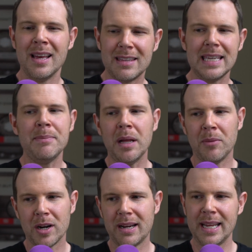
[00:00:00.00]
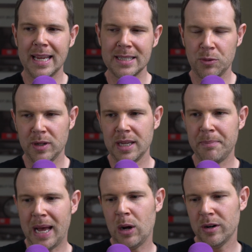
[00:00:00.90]
the email marketing isn't really
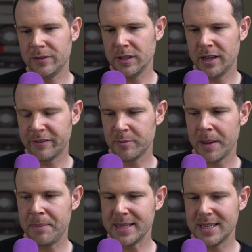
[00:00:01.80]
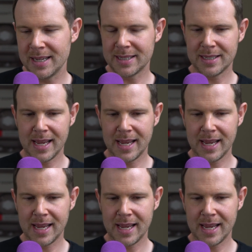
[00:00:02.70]
powerful enough for my business